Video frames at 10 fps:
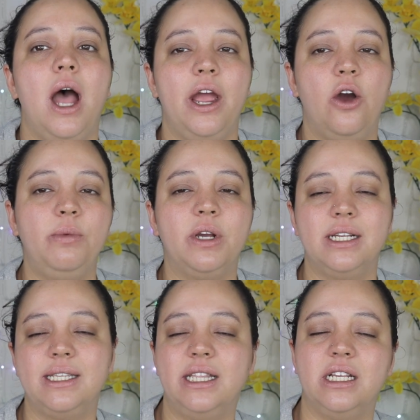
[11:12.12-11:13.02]
I hope you
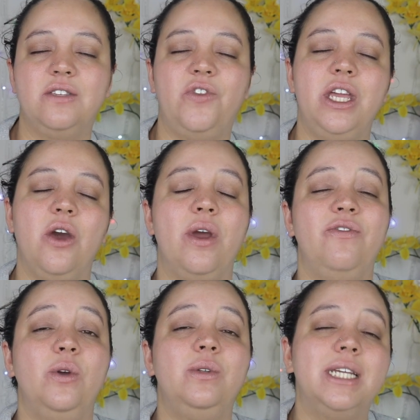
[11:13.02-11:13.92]
guys liked this video.
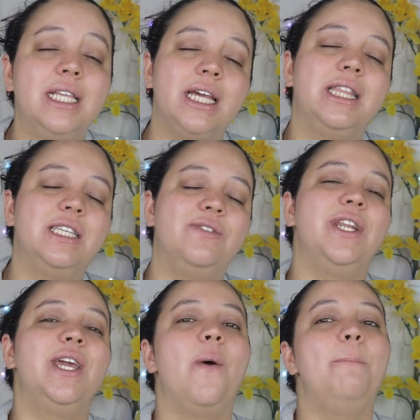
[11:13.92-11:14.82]
If you did like this
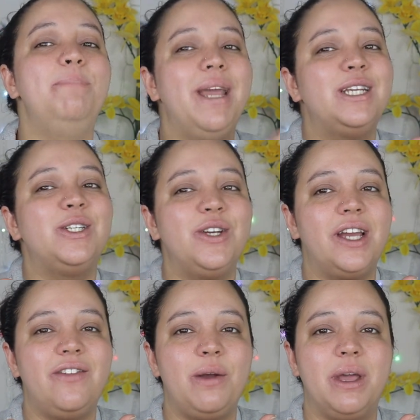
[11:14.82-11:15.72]
video, make sure you
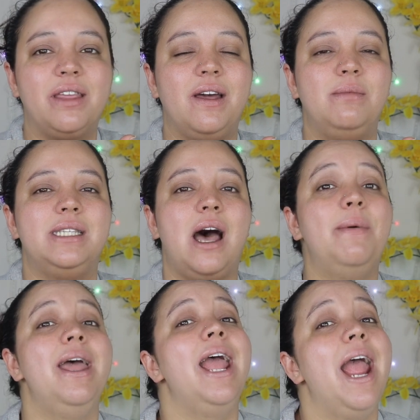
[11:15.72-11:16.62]
give it a big thumbs
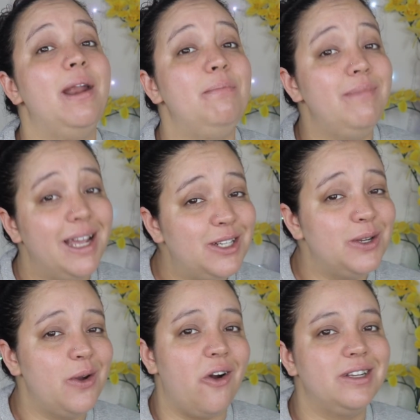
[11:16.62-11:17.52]
up and make
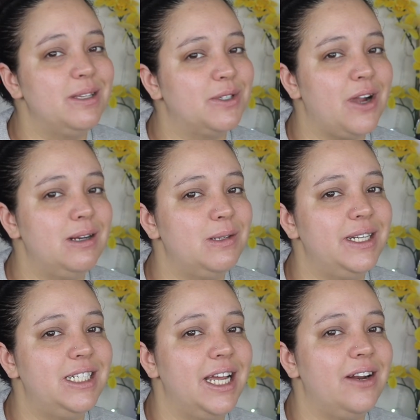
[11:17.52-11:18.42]
sure you are subscribed to
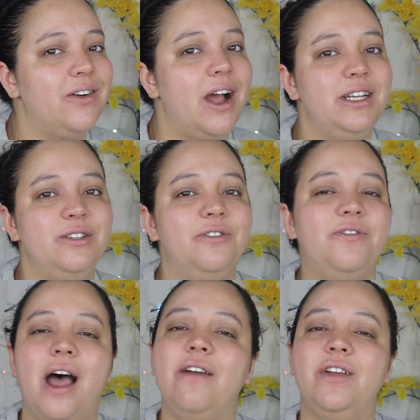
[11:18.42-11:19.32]
my channel. I do
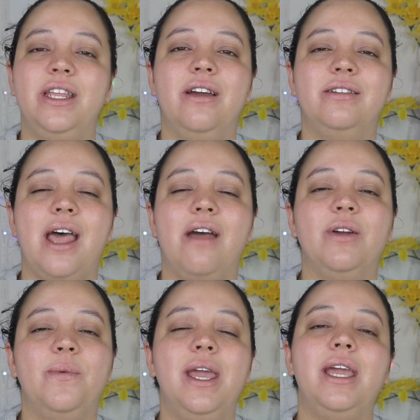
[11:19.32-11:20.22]
five videos
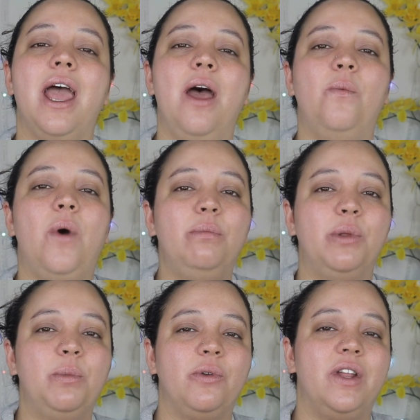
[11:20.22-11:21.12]
every week and one
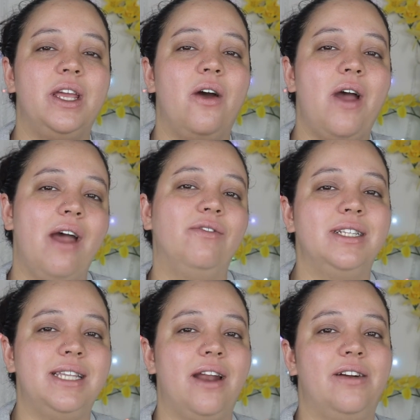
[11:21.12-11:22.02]
blooper video every
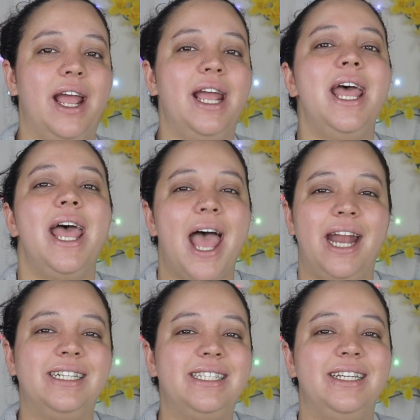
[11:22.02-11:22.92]
Saturday.
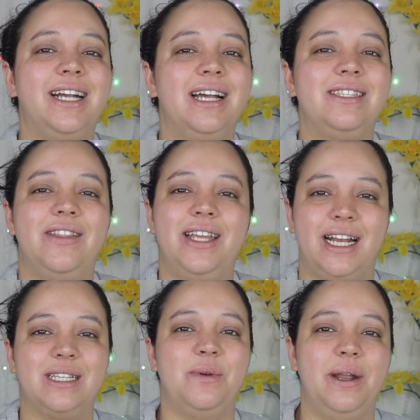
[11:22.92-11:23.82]
And I'll see you guys on the
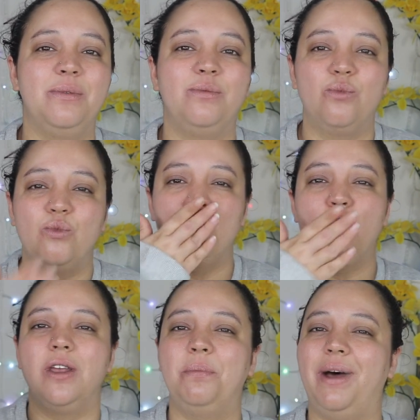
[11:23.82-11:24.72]
next one.
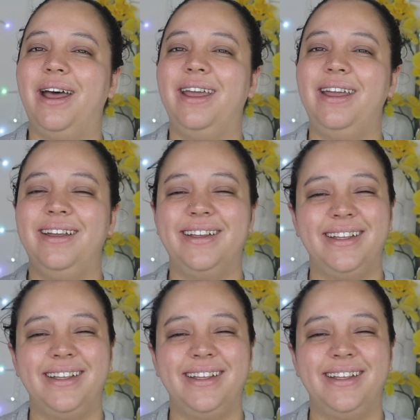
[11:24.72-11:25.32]
Bye.